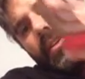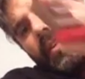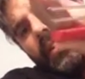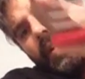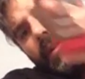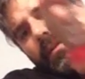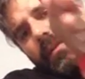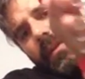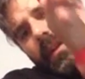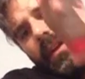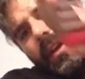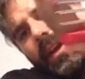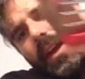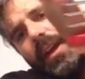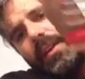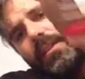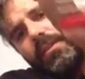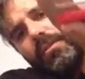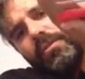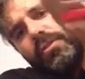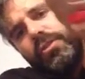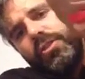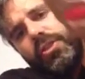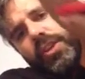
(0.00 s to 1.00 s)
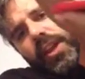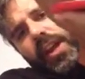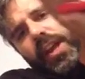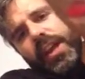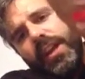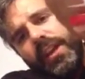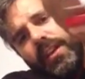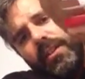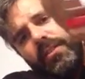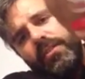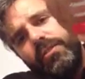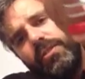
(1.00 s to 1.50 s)
tilt. And you
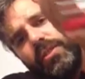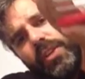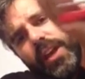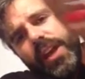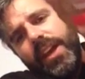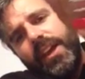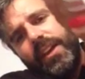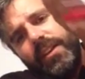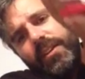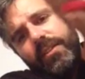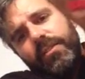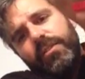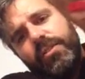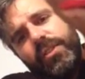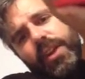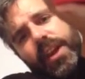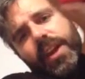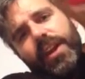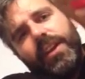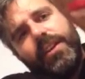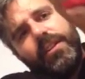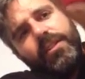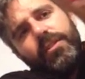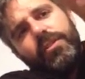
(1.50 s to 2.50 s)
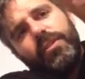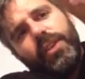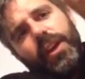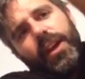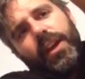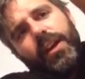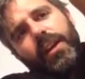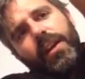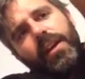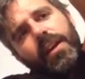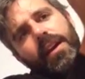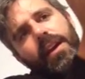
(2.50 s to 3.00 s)
shake, and you shake, and you shake, and you
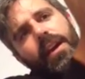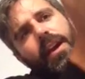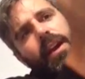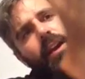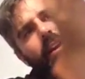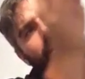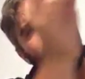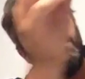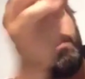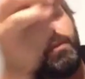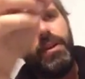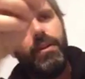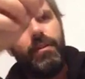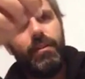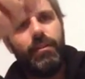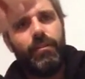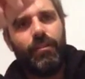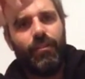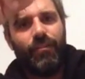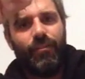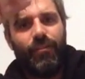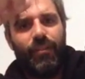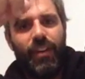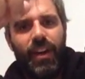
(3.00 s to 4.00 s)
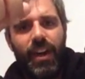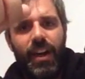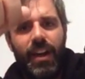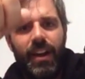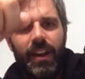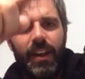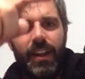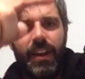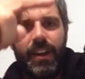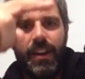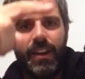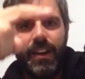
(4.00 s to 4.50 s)
shake. And the berries would fall
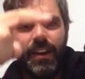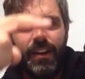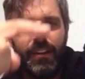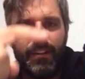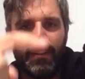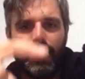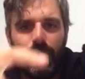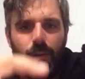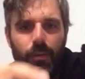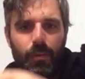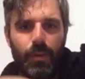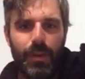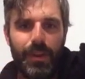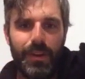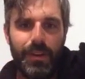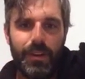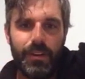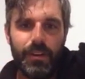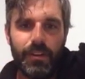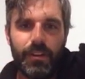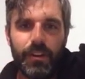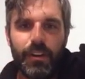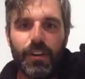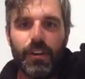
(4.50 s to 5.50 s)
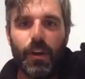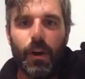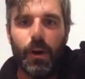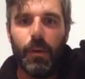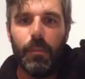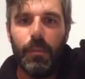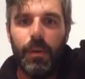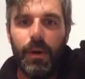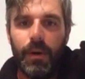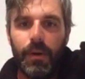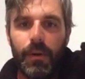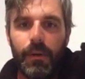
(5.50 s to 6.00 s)
out of there and go into the
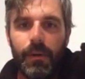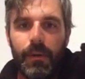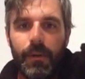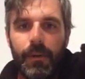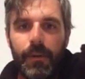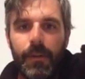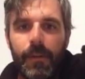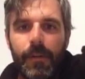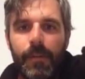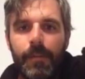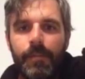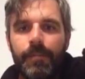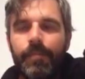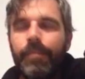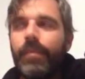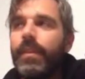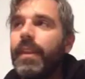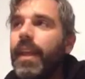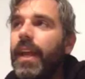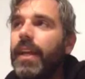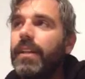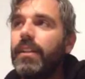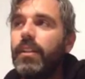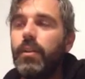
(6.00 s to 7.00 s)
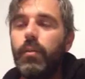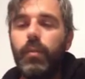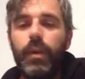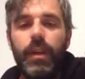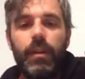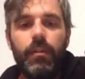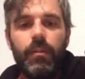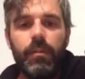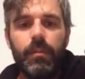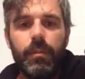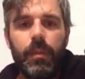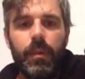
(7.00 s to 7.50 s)
tub. As the
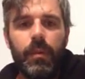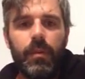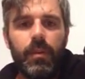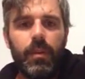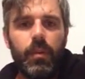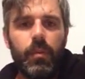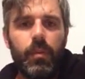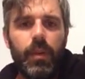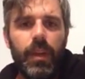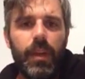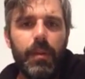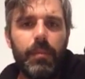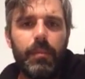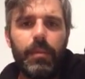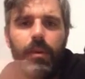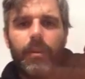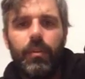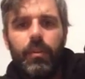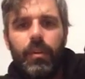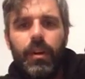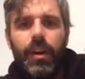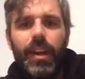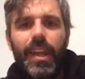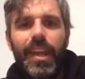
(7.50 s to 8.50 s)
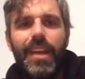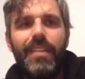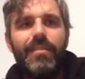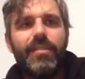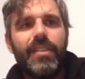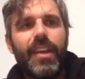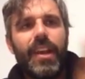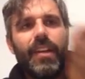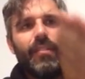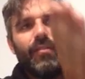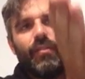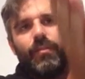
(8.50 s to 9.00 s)
wind was blowing, the wind would blow the leaves
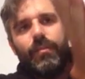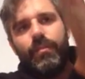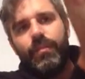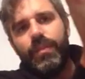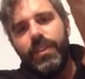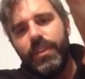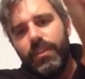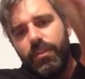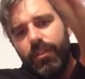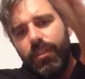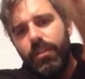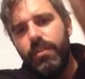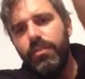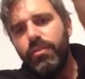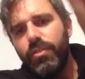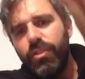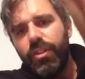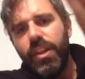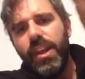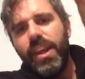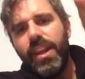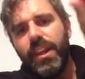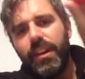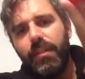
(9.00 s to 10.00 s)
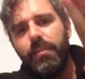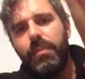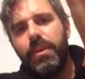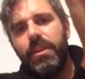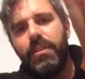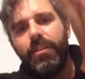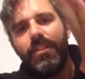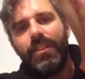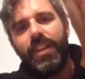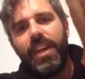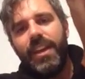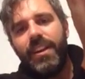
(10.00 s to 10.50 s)
out of them. So you're shaking the
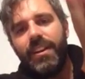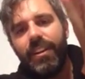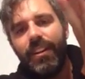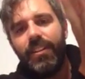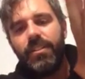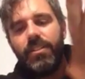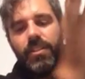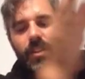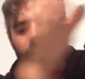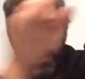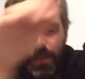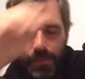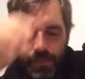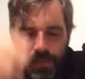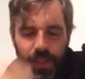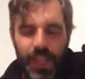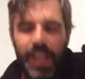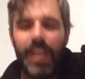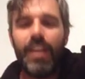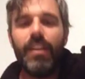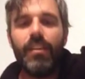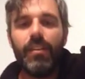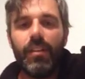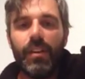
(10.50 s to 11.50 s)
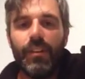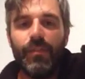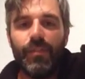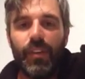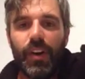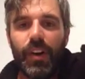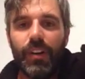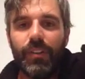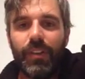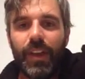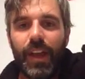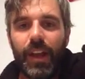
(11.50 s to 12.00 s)
berries out of this into the
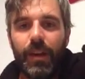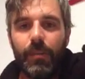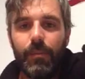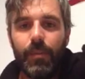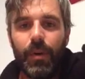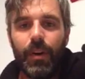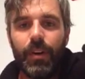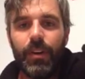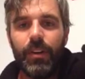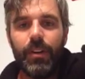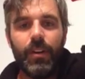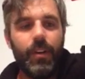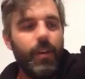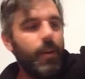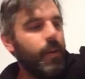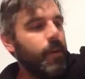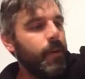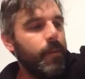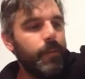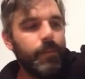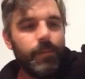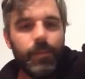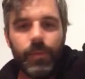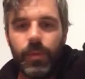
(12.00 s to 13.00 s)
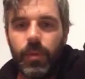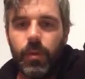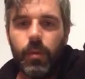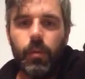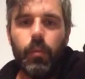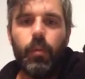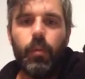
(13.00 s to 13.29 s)
5-gallon bucket. The